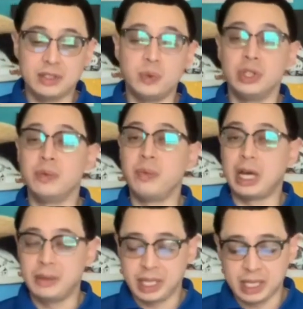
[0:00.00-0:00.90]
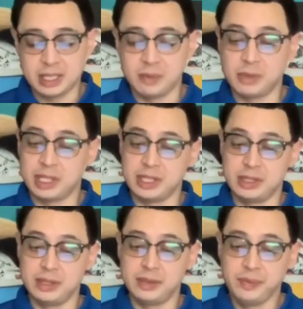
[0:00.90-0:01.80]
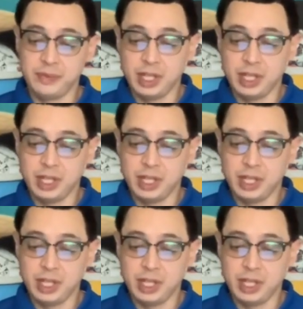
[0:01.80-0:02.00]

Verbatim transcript: to what the bobcat symbolizes.